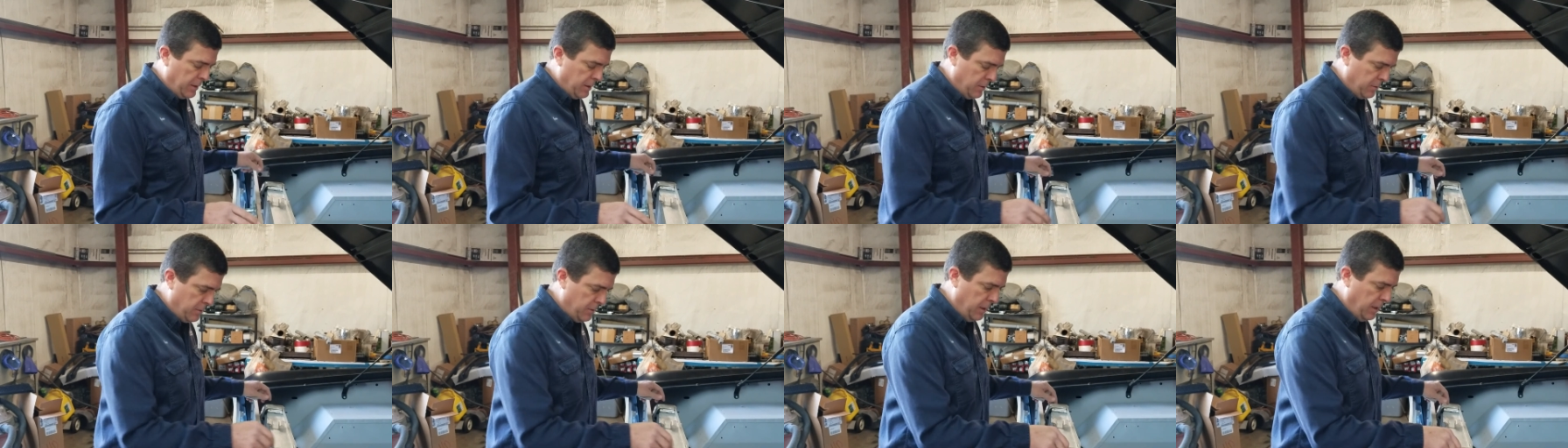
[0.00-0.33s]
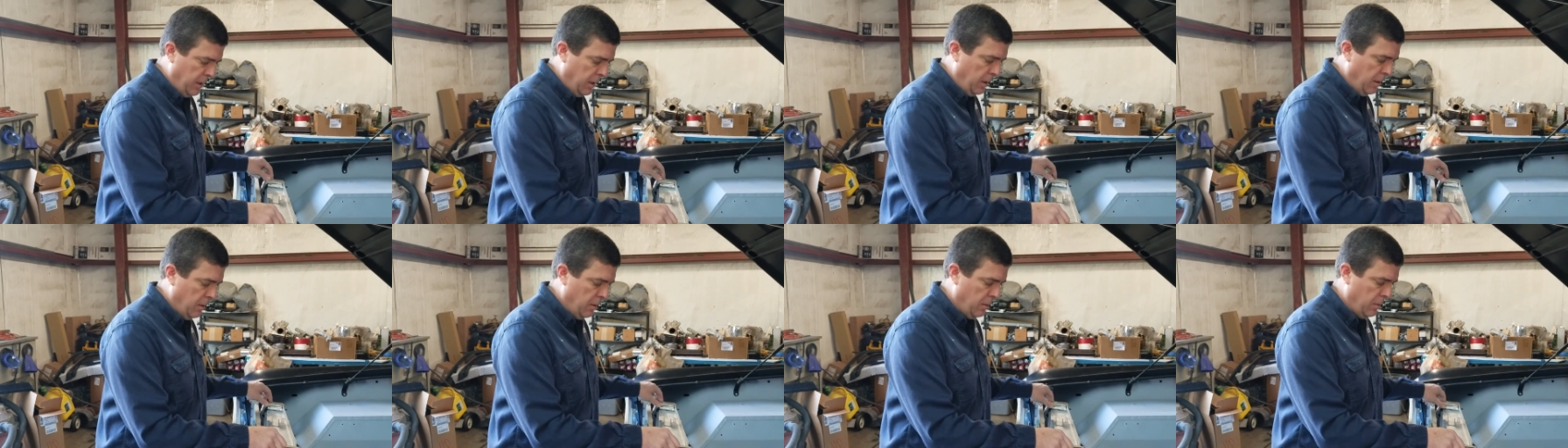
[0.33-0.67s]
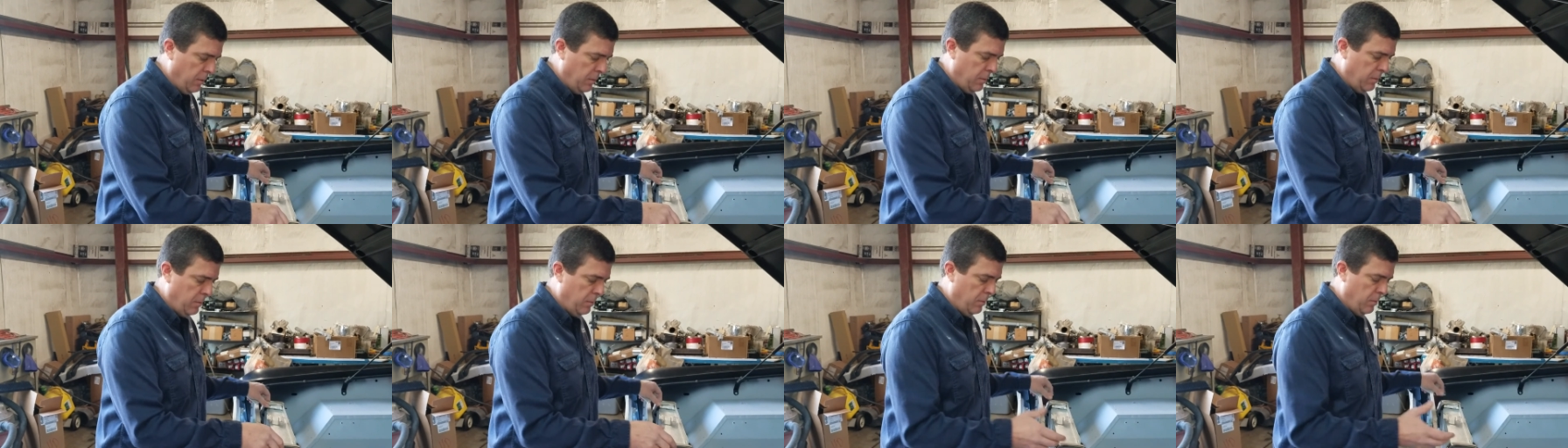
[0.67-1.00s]
can see
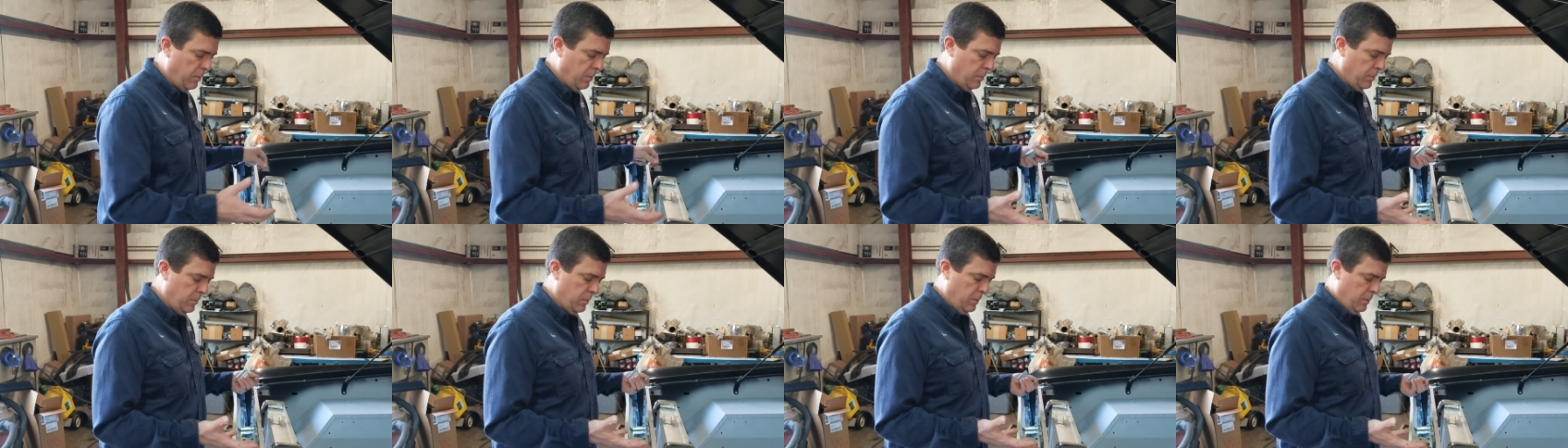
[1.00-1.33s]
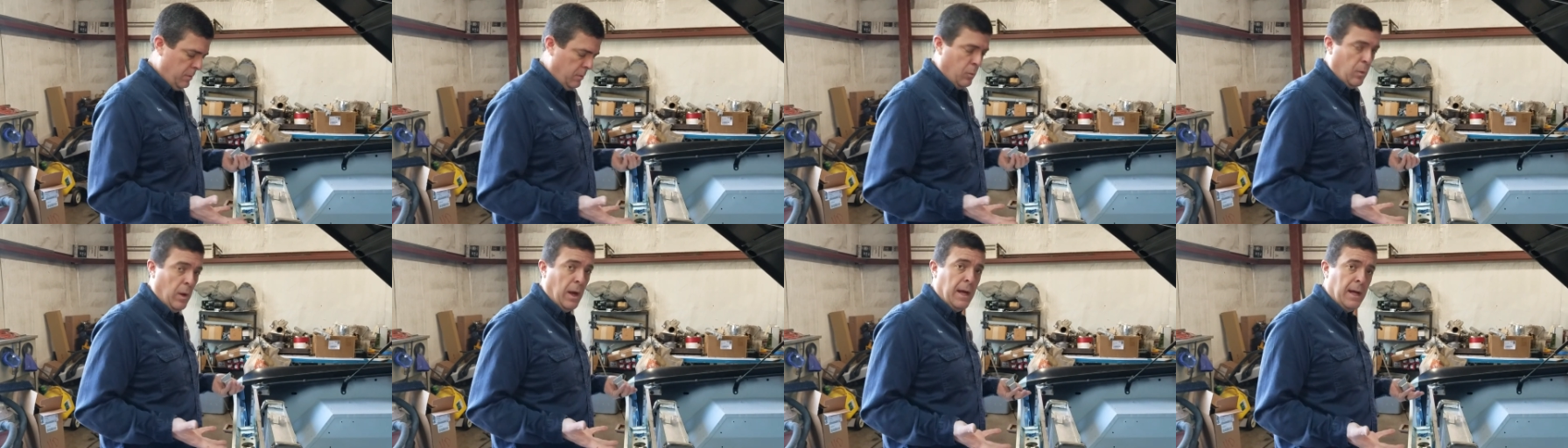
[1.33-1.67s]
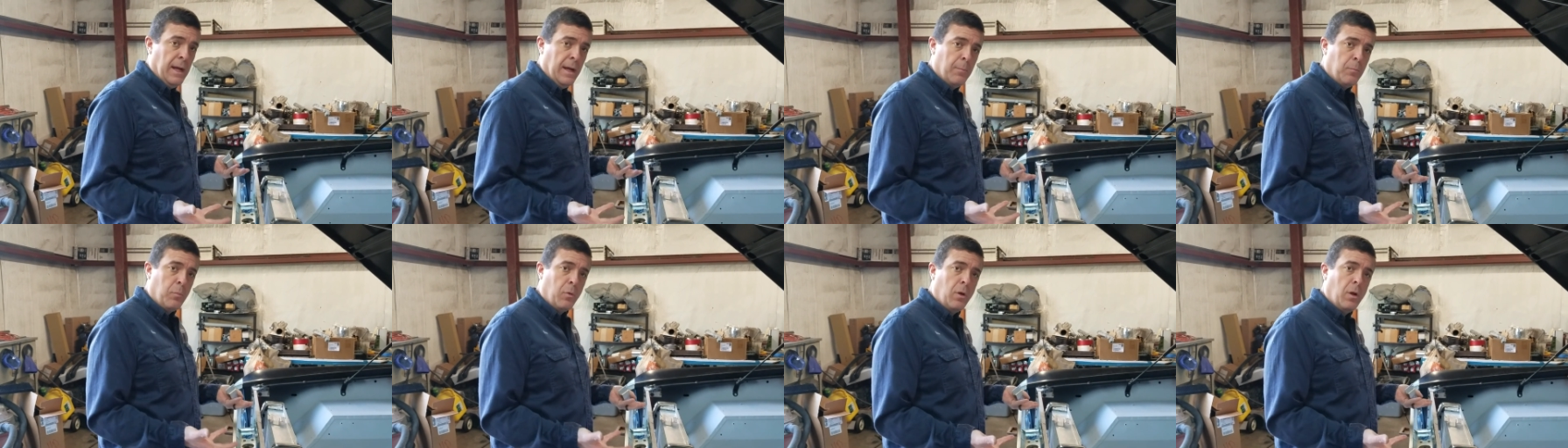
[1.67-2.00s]

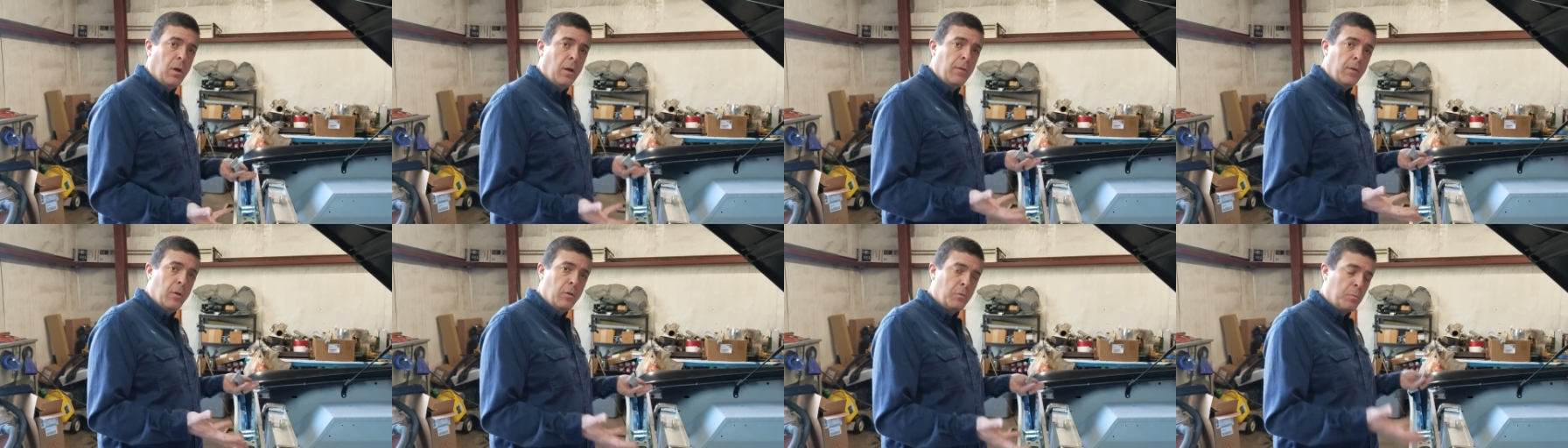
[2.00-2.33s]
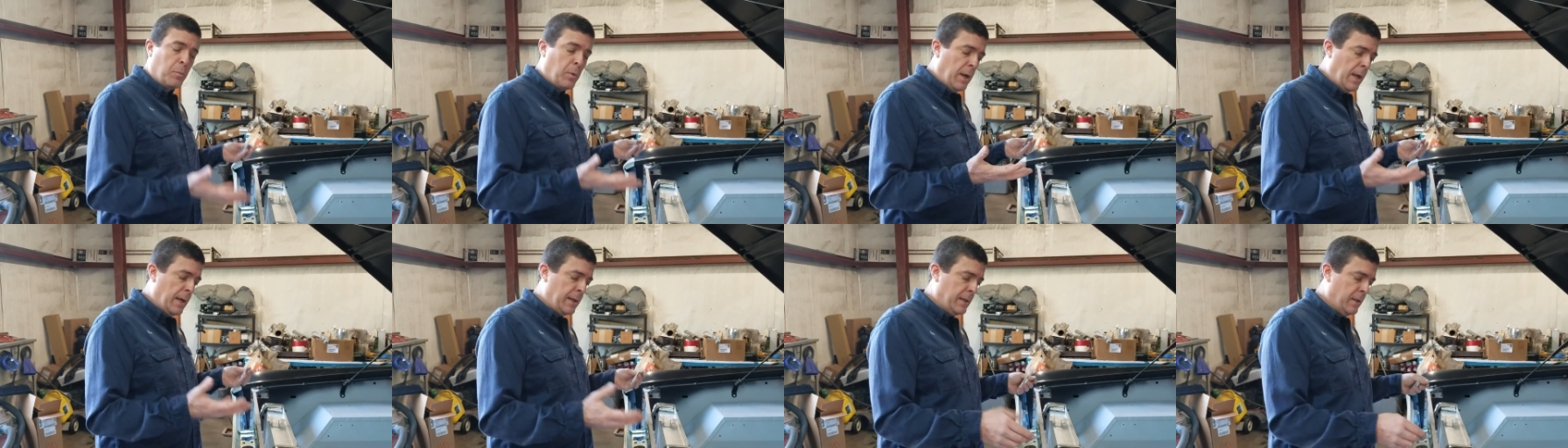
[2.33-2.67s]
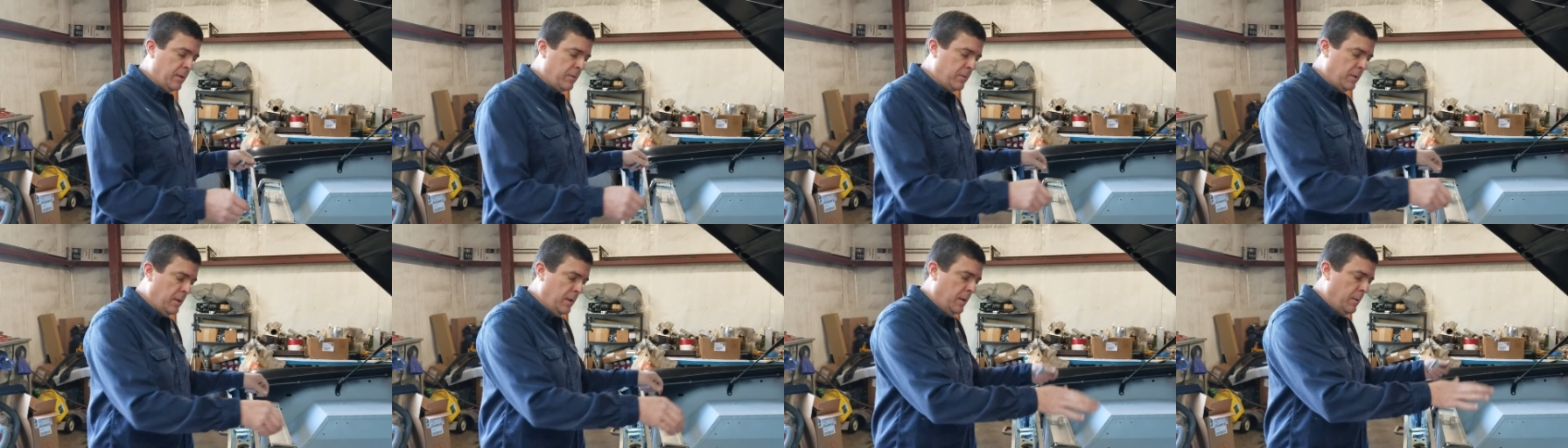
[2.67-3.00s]
why I brought those
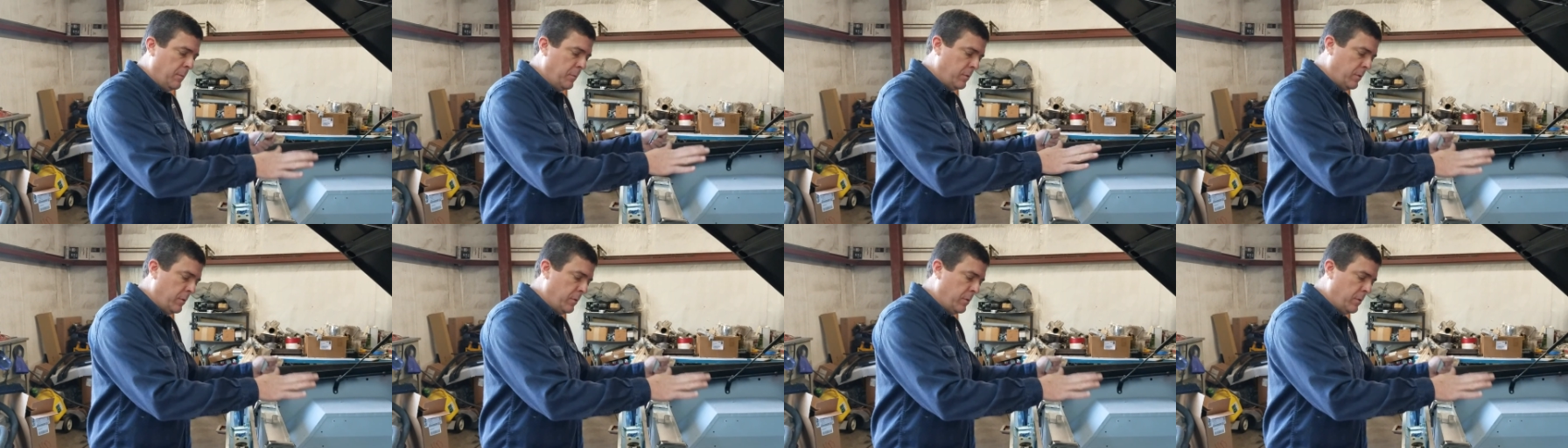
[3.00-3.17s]
brackets up,